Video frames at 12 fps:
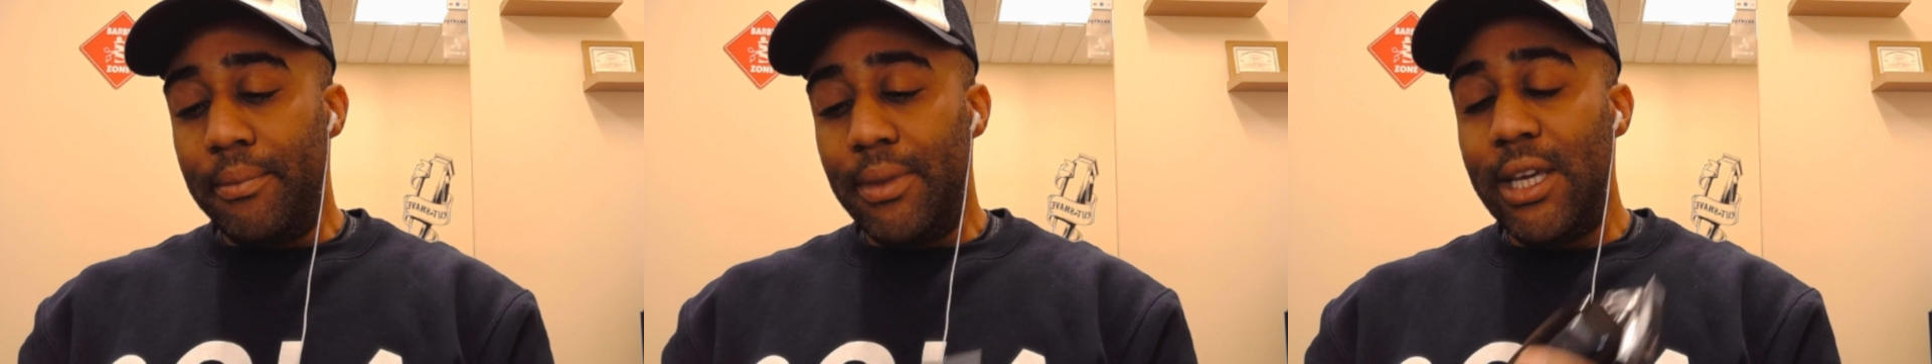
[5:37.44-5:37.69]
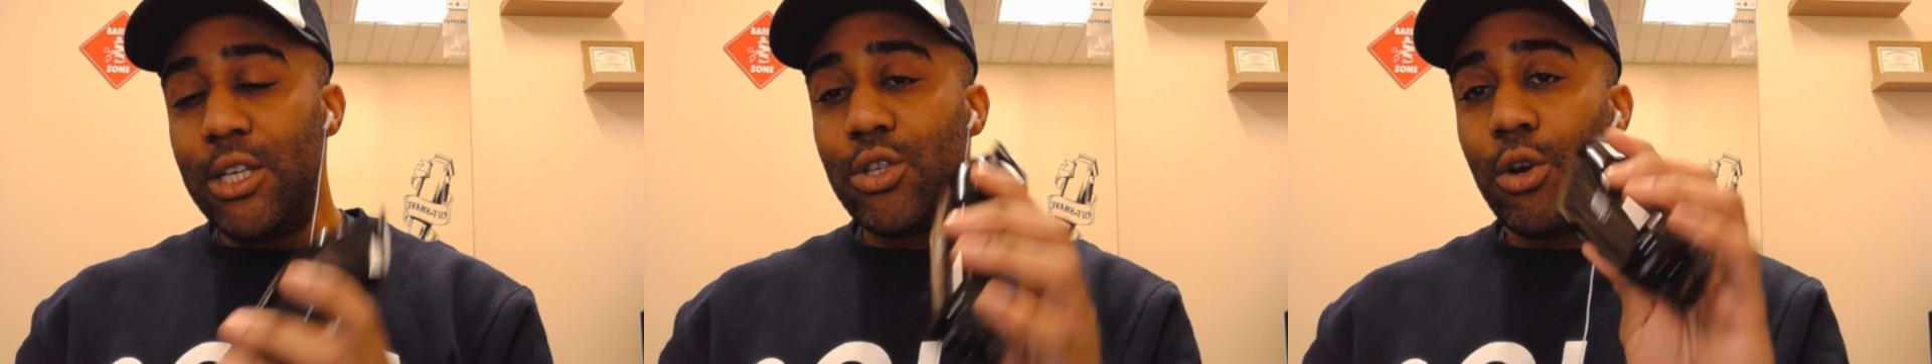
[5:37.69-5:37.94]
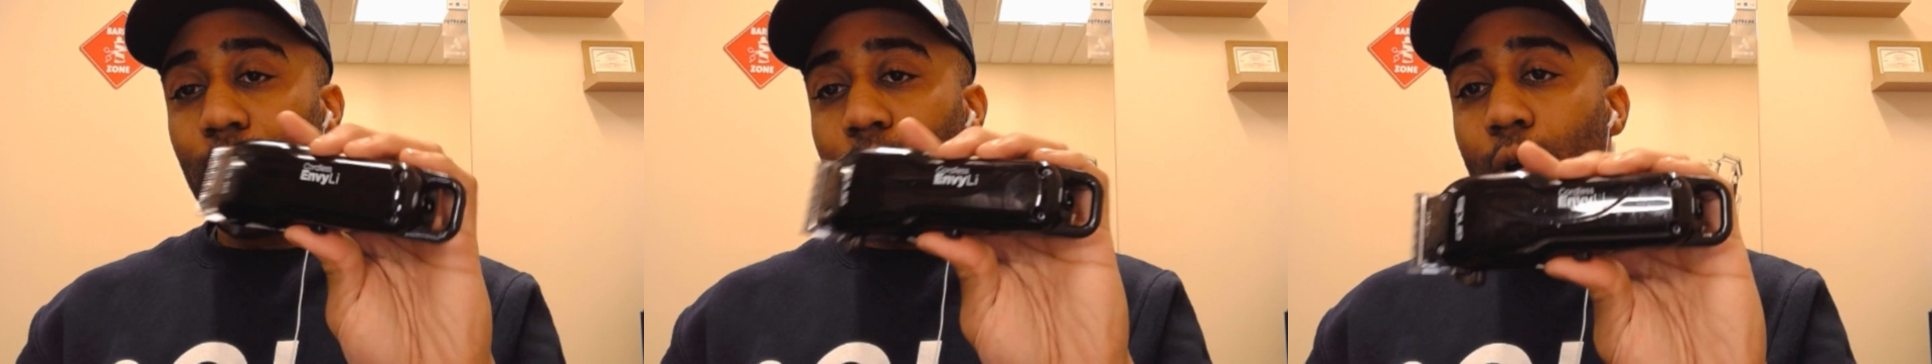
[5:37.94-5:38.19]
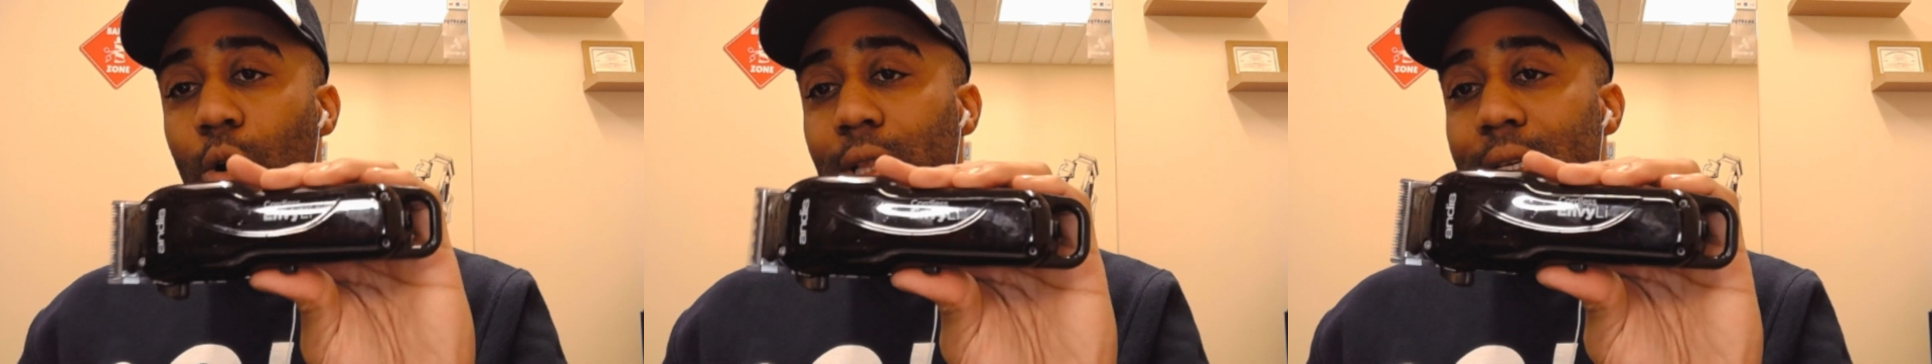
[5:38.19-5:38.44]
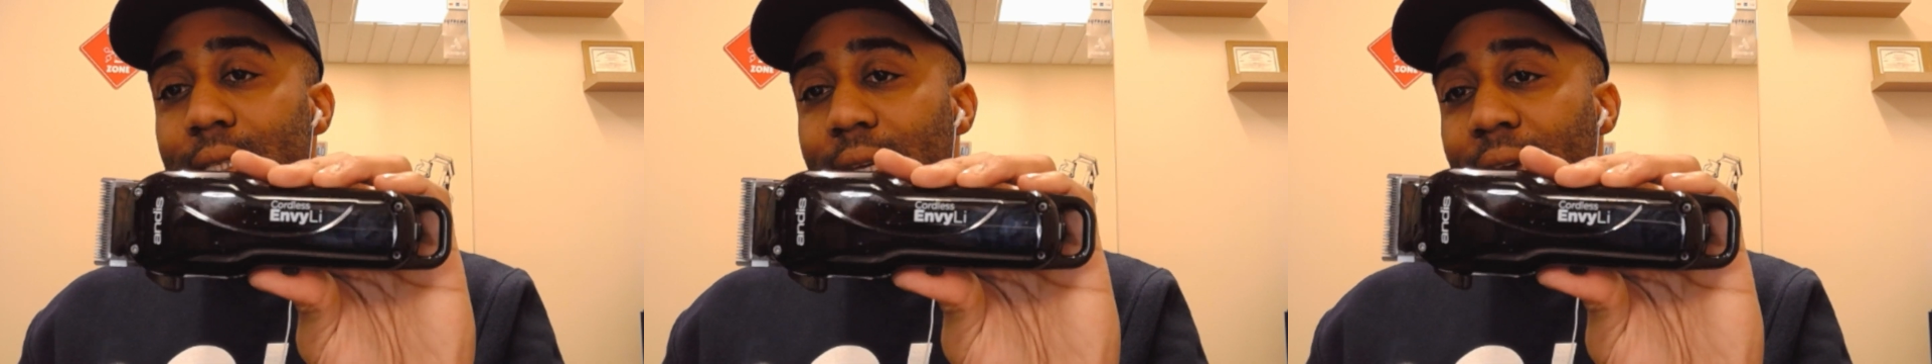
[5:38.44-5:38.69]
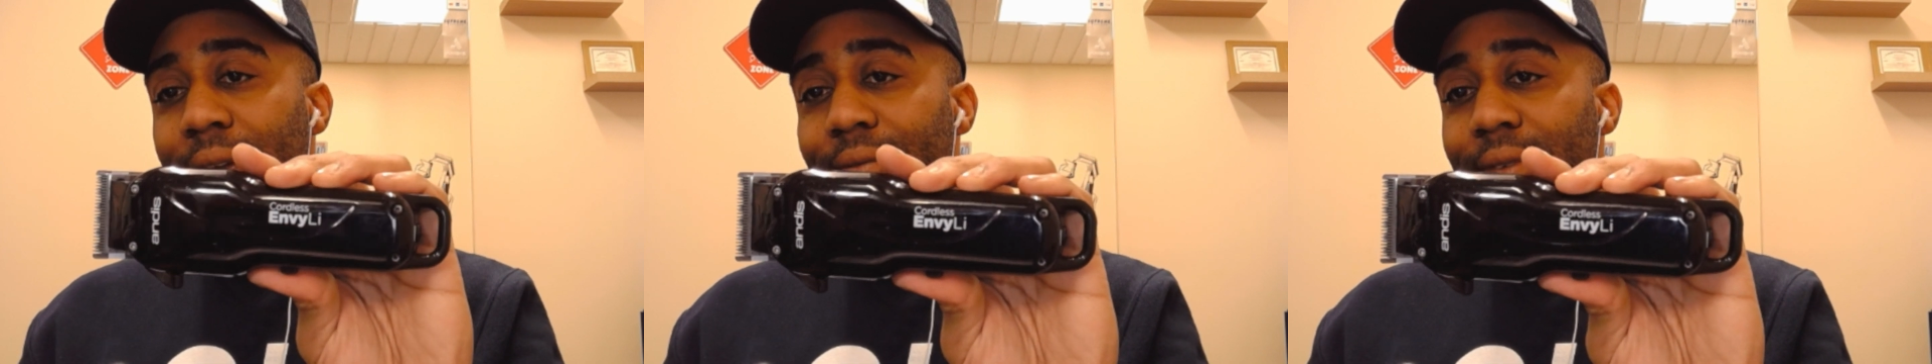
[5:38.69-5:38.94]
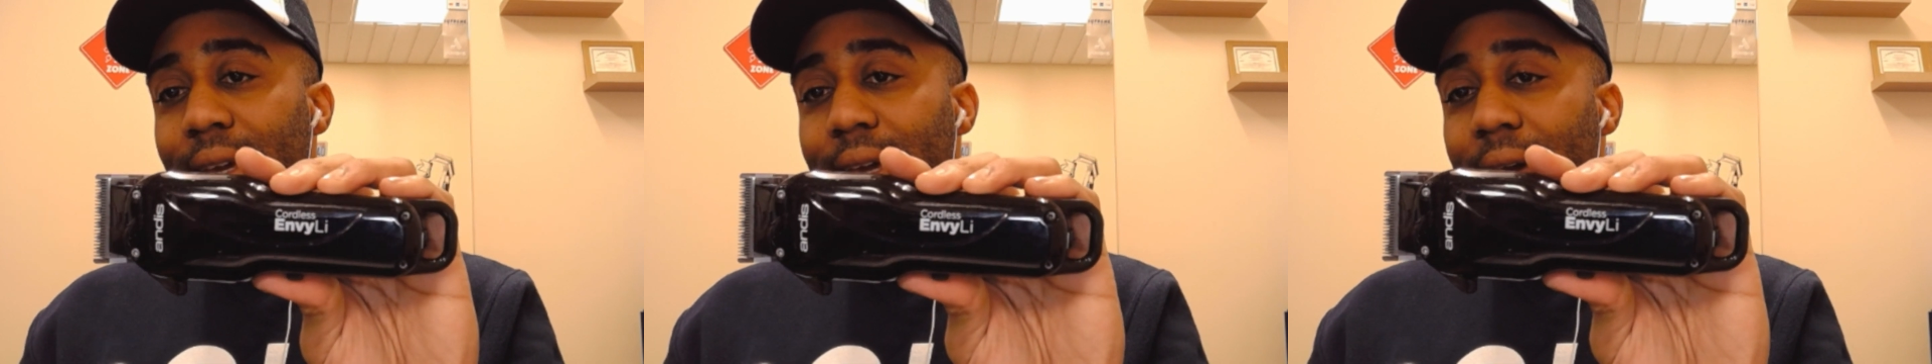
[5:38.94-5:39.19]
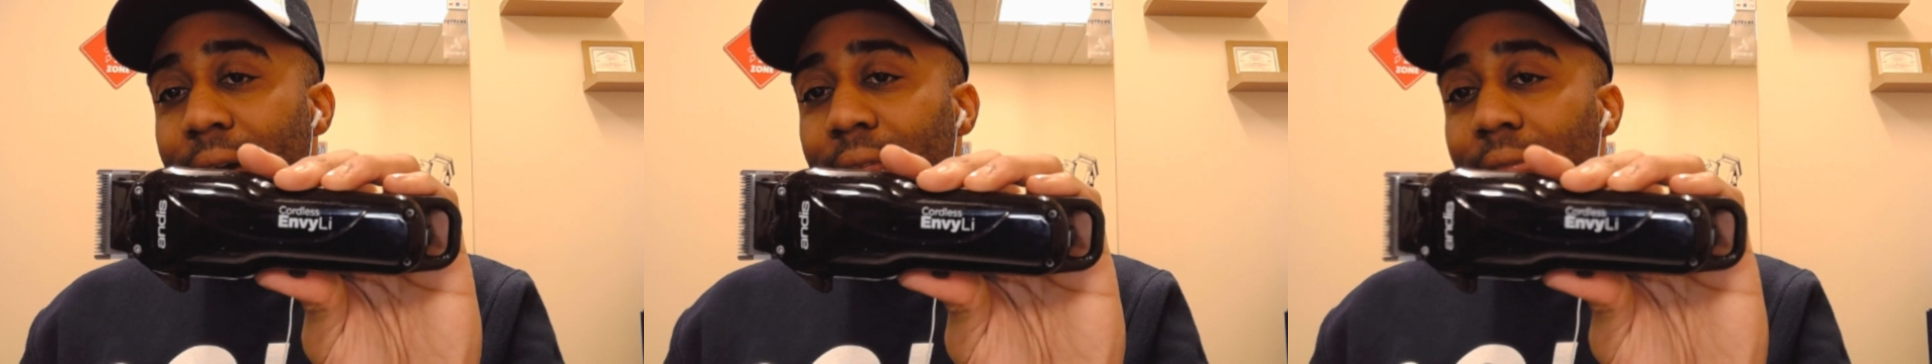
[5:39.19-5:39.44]
these are Cordless
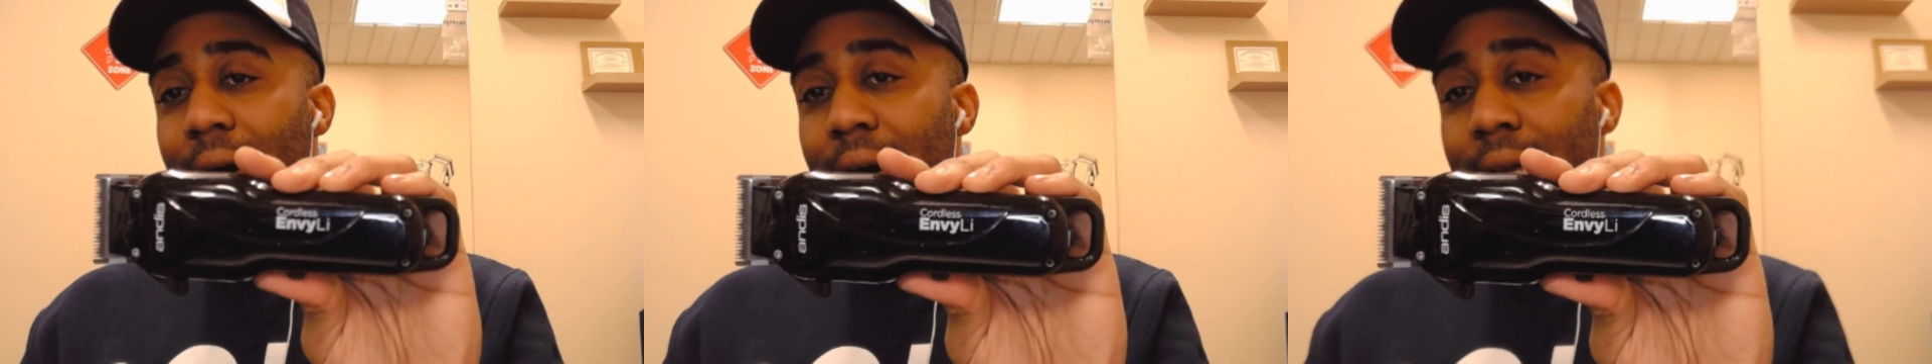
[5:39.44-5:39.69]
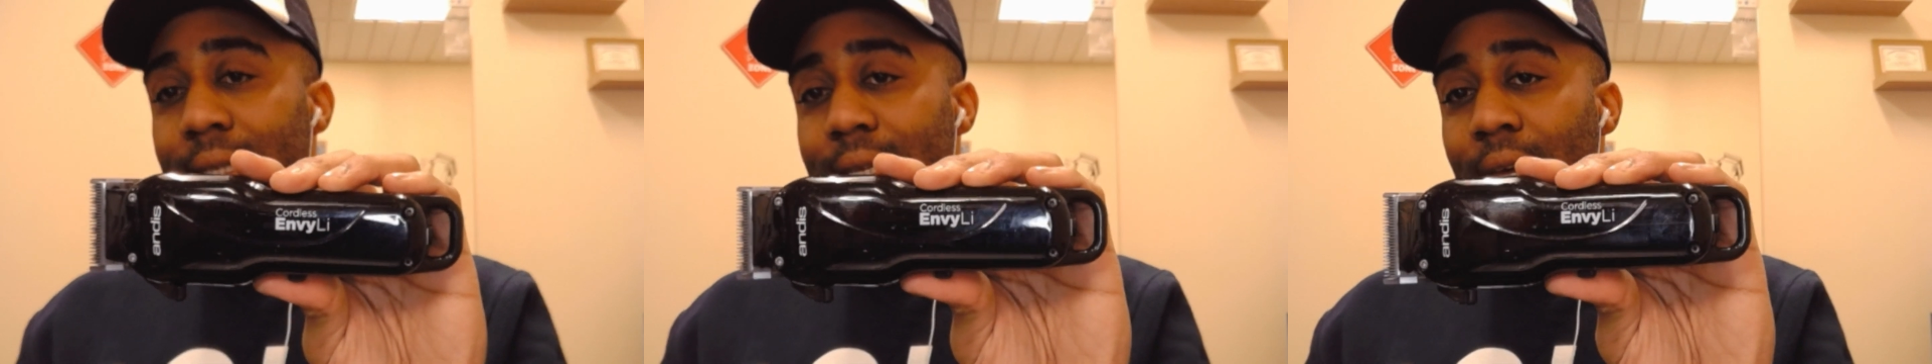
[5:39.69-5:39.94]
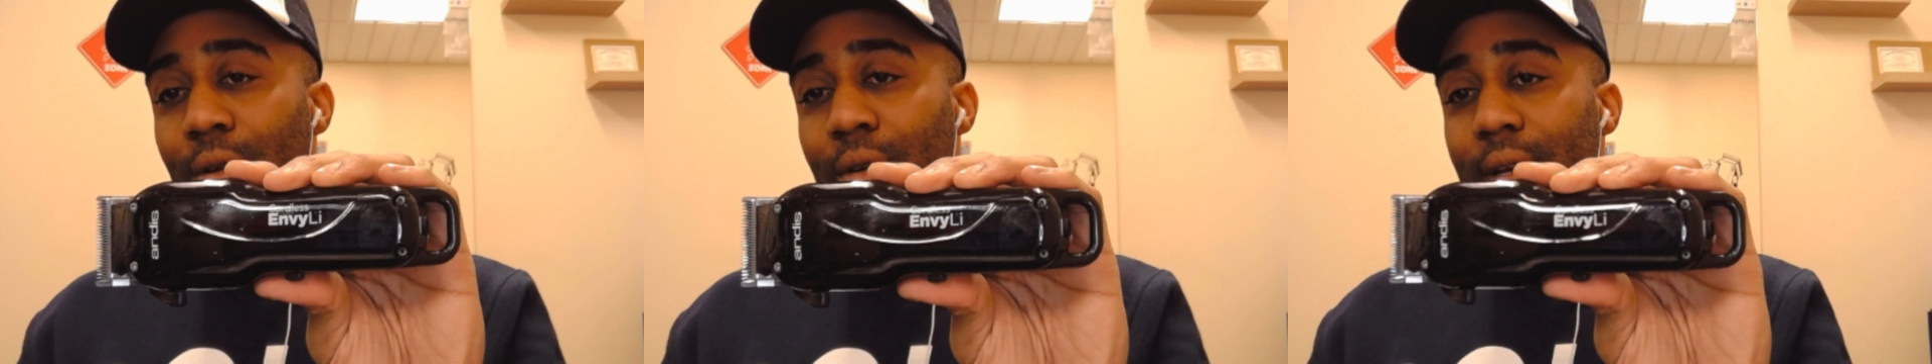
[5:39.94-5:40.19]
Envy Li's.